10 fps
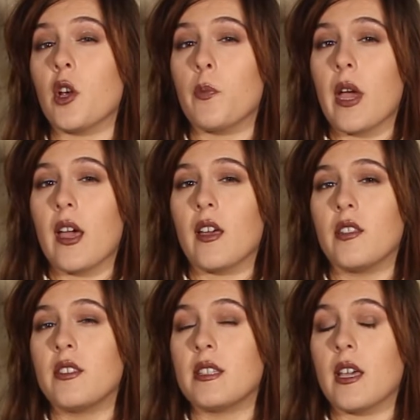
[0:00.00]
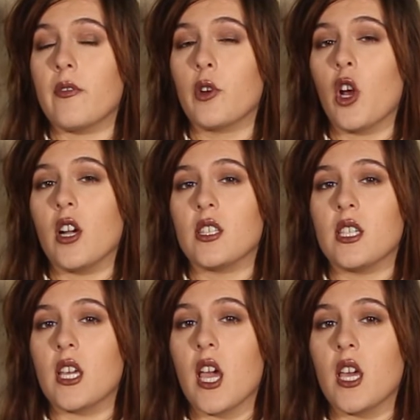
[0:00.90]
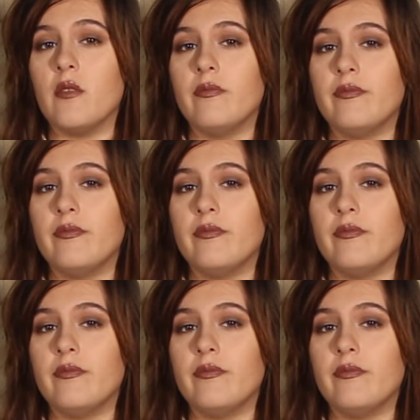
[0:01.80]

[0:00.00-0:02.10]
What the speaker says: our paths have crossed again,